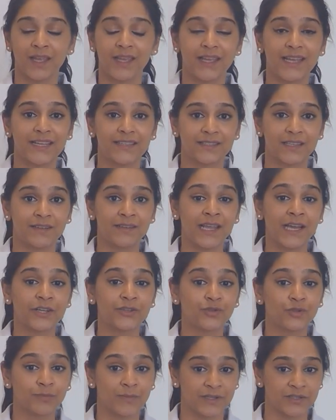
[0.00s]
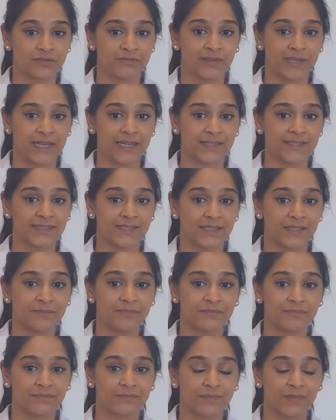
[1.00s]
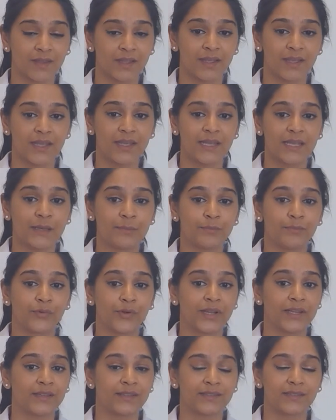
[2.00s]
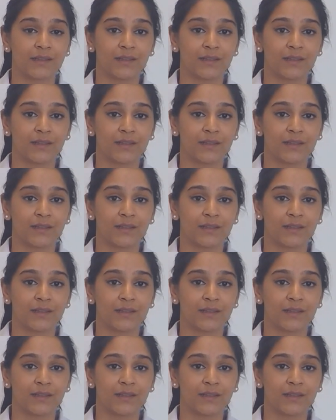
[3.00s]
It's a natural muscle relaxer. It brings